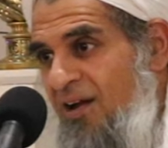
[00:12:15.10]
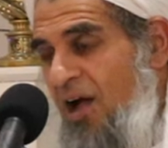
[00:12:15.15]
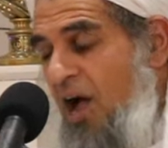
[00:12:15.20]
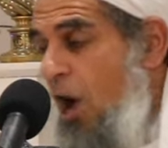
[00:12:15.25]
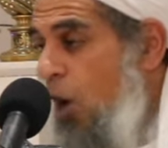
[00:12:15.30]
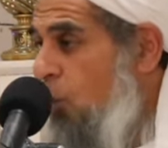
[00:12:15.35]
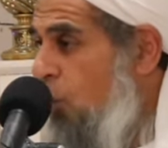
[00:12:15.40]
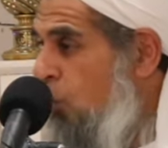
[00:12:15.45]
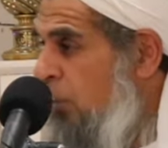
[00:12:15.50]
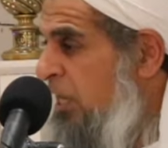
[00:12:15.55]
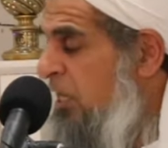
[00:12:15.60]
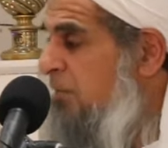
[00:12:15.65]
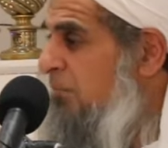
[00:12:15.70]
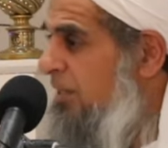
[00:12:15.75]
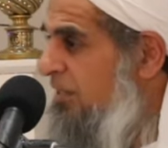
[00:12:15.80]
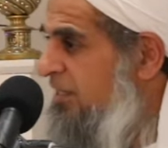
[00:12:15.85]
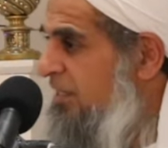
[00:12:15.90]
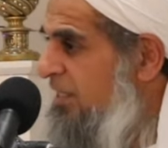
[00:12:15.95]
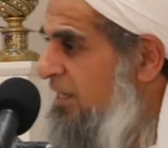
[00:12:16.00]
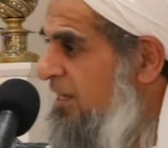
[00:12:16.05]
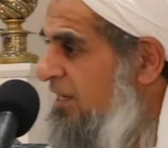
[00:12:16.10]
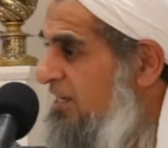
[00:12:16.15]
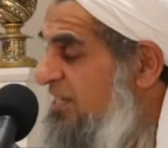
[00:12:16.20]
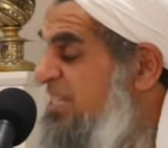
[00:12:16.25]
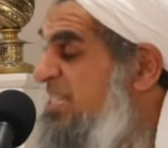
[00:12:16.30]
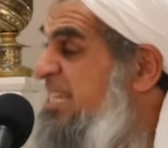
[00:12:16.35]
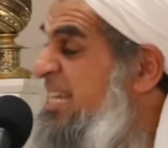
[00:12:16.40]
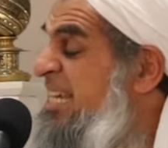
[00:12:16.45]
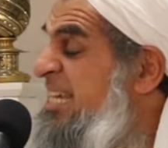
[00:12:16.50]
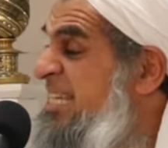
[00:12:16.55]
How long in Medina?
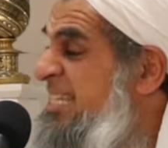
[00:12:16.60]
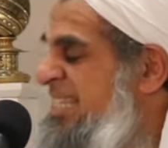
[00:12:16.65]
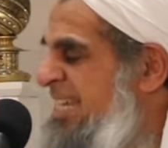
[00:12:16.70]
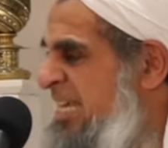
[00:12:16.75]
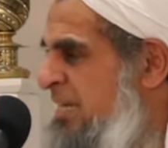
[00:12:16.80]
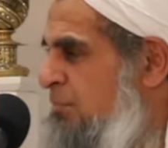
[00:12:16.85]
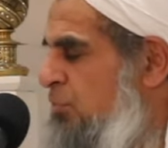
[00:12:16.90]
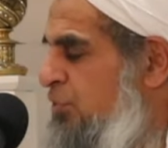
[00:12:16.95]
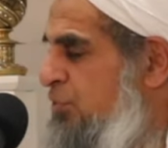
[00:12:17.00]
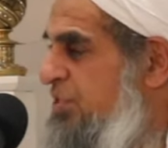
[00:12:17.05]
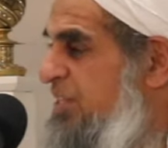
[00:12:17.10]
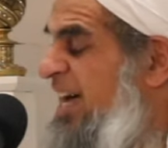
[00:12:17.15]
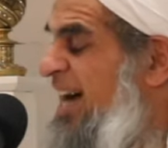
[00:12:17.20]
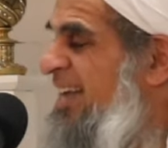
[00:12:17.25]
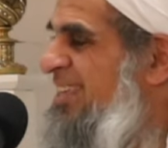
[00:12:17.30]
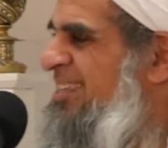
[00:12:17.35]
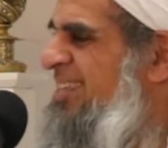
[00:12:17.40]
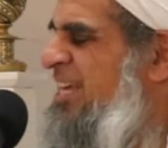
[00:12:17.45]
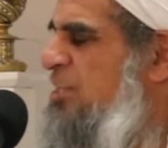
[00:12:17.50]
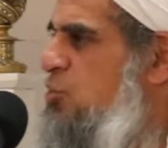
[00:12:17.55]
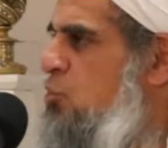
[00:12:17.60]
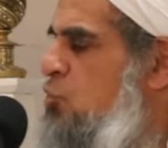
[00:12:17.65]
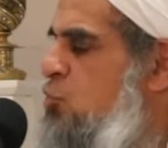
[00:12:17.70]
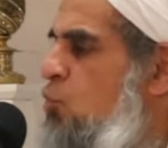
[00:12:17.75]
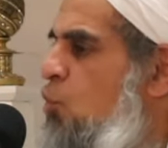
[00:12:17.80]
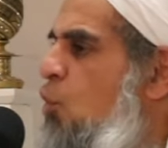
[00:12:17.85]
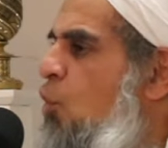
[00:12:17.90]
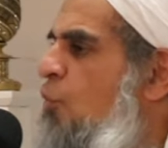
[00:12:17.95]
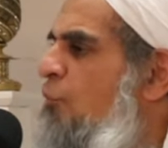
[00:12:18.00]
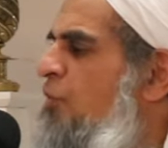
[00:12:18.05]
16 months. That's
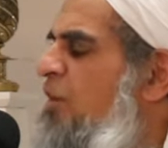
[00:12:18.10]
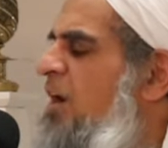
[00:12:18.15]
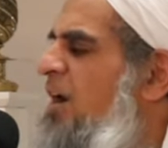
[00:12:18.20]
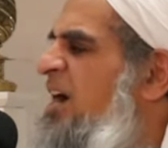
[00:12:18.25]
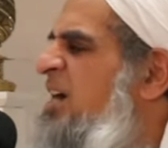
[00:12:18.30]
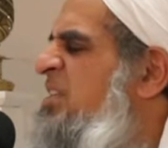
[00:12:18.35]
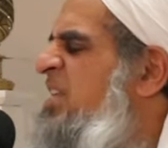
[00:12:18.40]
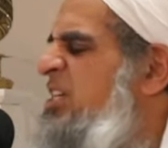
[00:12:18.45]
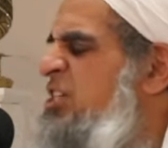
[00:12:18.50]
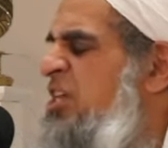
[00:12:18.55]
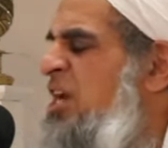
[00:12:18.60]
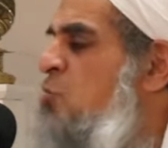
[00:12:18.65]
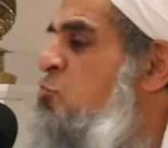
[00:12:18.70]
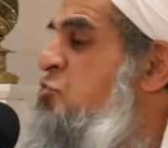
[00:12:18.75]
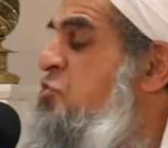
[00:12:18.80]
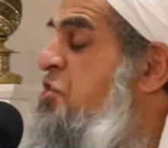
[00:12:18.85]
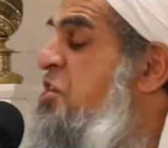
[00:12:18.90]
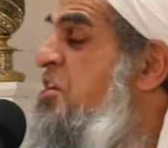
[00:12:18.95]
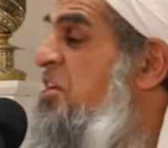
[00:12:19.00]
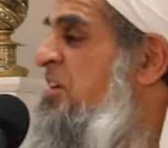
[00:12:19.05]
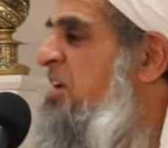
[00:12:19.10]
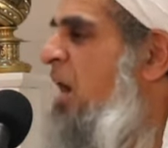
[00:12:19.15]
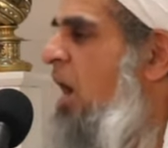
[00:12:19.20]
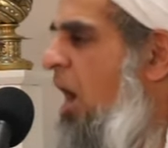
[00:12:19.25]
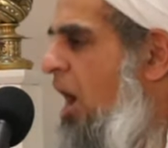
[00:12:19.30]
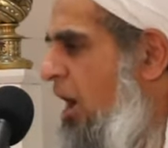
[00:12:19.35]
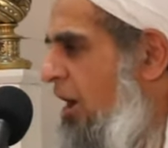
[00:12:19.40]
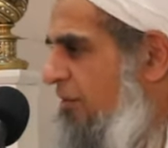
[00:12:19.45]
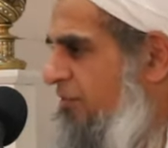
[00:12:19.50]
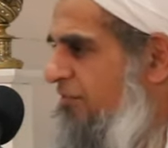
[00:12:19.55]
around a year and a
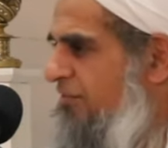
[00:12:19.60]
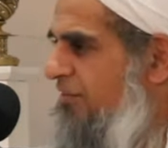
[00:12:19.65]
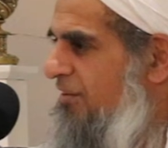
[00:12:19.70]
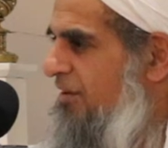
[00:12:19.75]
half.